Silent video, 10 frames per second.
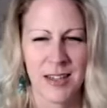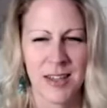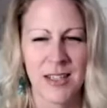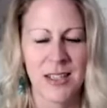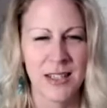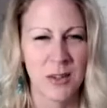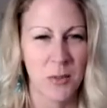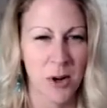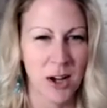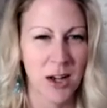This is the
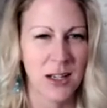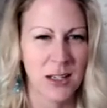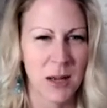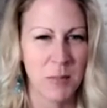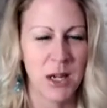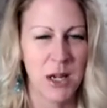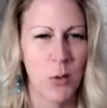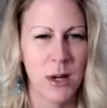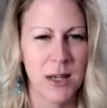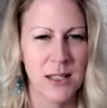work, and being
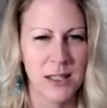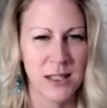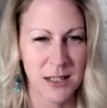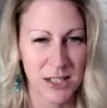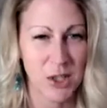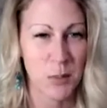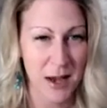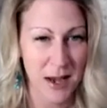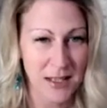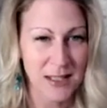witnessed in this
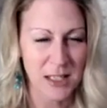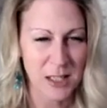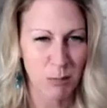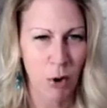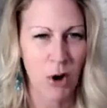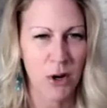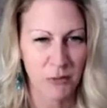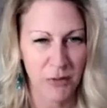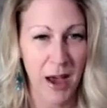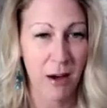space is part
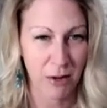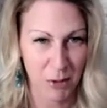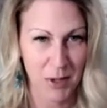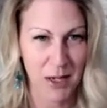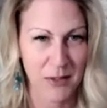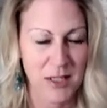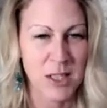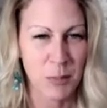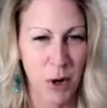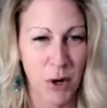of the alchemy. This
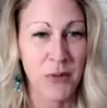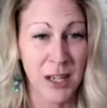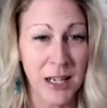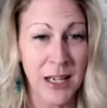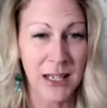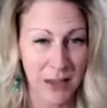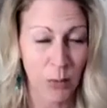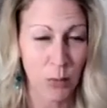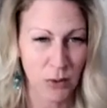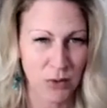is part of healing
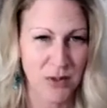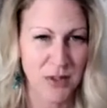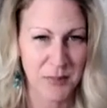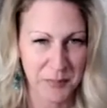that wound.